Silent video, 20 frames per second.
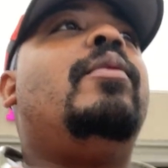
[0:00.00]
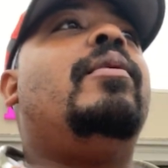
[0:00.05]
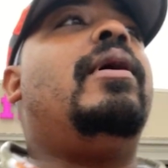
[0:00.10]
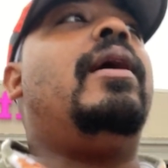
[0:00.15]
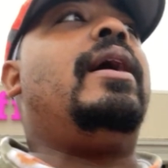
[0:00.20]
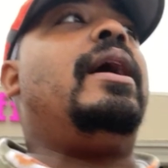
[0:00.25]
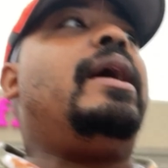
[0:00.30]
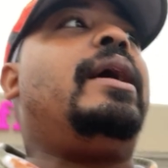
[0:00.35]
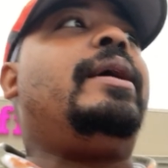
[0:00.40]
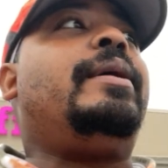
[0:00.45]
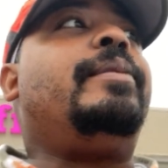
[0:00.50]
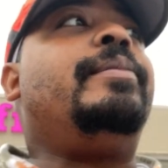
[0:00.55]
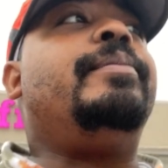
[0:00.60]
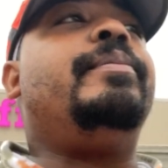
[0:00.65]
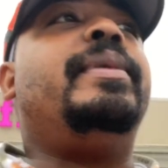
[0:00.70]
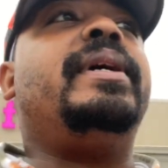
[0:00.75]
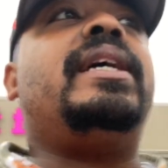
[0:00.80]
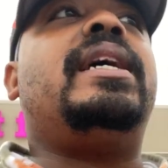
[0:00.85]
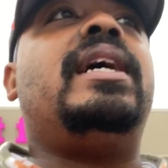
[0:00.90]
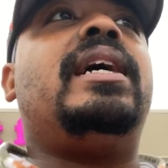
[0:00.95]
um,
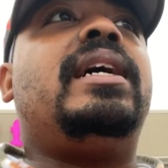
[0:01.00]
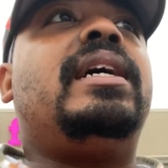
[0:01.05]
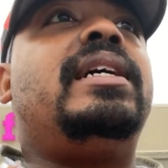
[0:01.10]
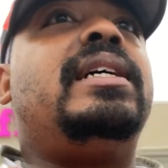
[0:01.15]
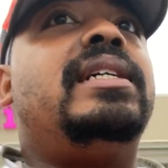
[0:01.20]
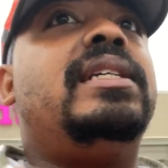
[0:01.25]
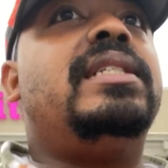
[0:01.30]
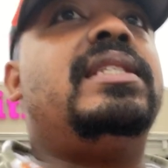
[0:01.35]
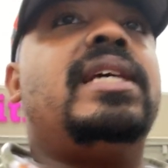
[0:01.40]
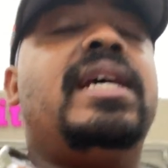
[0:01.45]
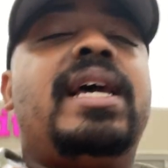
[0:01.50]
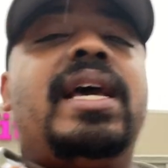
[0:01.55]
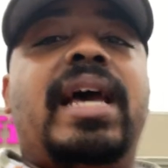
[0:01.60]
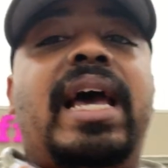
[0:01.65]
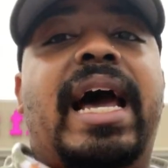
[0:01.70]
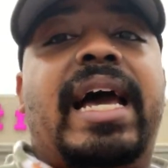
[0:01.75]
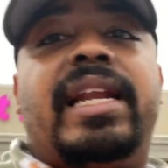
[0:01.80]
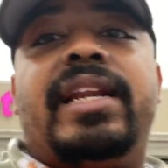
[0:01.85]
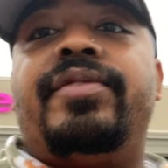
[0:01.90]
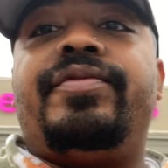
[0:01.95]
because
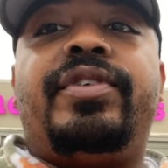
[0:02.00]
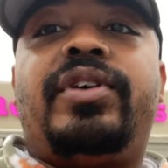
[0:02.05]
I didn't